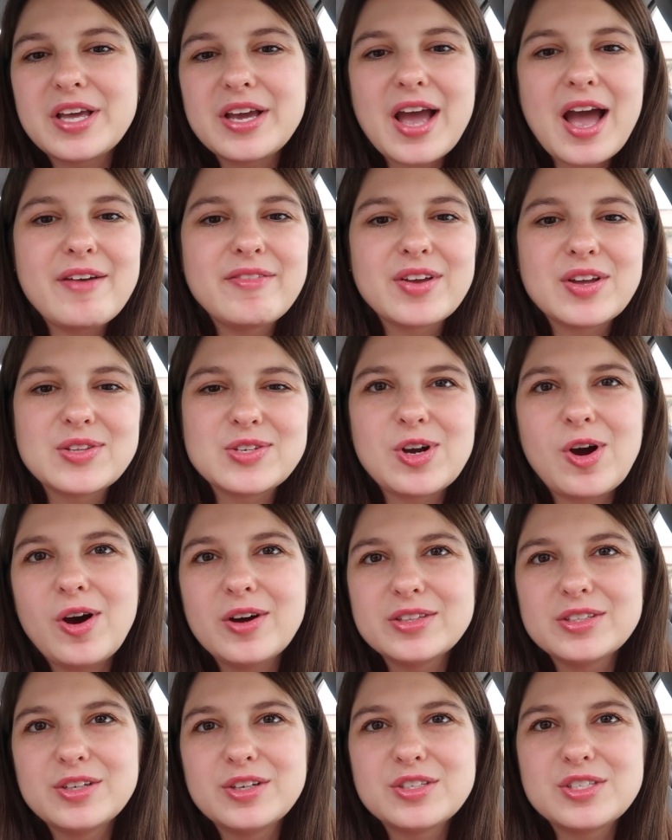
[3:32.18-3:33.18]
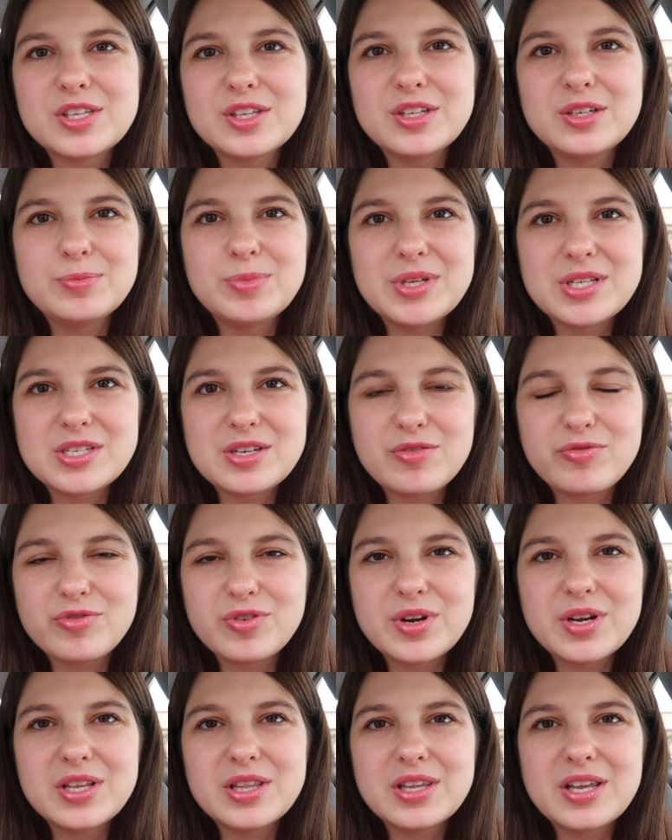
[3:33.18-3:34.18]
like having a toddler, it's a little bit
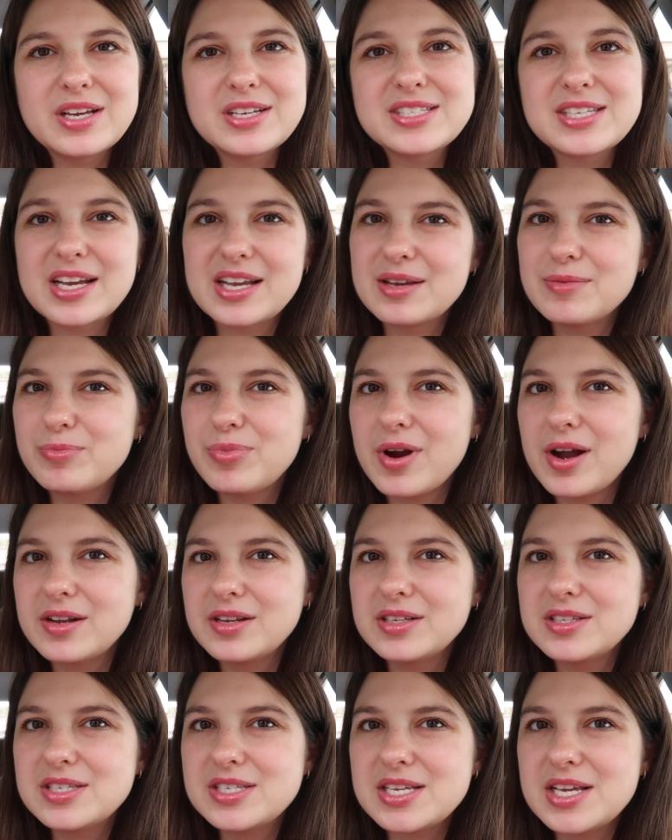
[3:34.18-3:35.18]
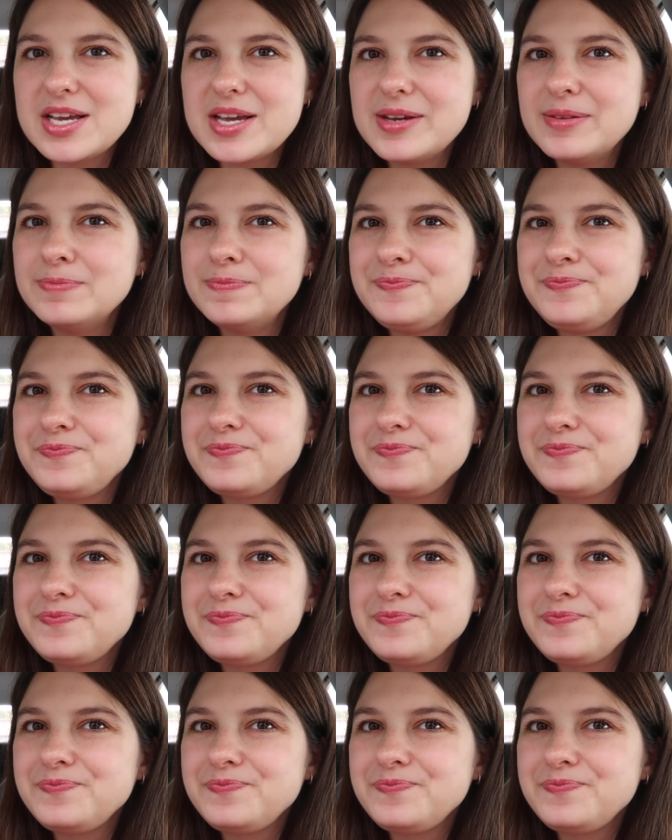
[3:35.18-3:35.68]
different, like second pregnancy.